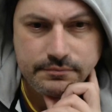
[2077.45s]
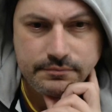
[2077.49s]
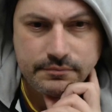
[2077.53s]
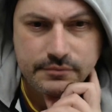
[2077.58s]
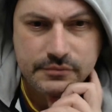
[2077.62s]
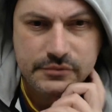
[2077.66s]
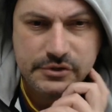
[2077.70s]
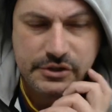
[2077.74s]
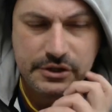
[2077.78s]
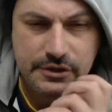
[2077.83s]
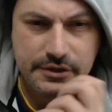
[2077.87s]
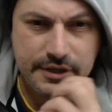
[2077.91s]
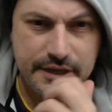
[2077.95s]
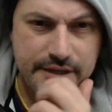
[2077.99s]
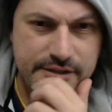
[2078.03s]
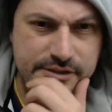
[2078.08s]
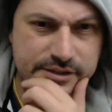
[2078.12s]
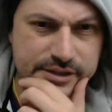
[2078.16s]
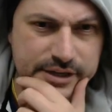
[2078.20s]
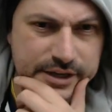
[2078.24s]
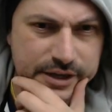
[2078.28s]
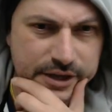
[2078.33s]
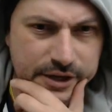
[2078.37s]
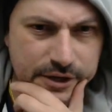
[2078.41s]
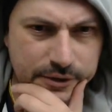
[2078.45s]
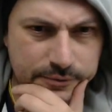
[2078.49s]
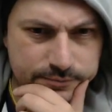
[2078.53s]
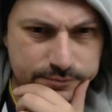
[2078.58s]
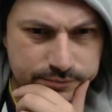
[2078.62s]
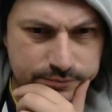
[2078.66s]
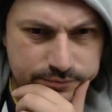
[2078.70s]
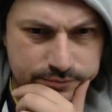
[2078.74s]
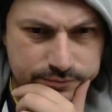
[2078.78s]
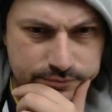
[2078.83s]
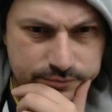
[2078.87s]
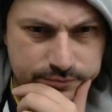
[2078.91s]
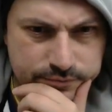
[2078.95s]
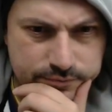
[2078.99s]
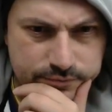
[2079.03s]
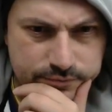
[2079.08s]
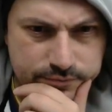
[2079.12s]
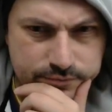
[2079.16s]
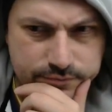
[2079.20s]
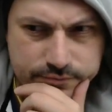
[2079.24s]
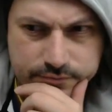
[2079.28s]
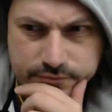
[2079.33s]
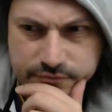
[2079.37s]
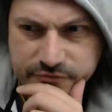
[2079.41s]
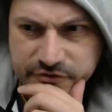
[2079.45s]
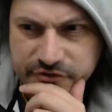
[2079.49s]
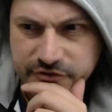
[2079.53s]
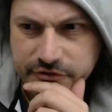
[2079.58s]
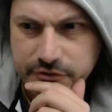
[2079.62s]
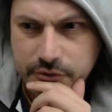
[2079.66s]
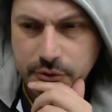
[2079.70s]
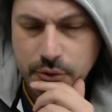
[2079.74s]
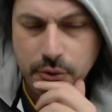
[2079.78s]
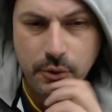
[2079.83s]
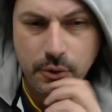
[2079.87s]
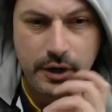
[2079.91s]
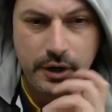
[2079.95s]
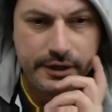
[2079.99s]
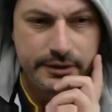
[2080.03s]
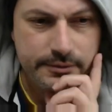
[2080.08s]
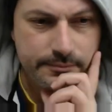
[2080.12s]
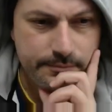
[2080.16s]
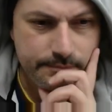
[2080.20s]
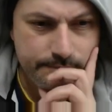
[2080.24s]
So that's our floor.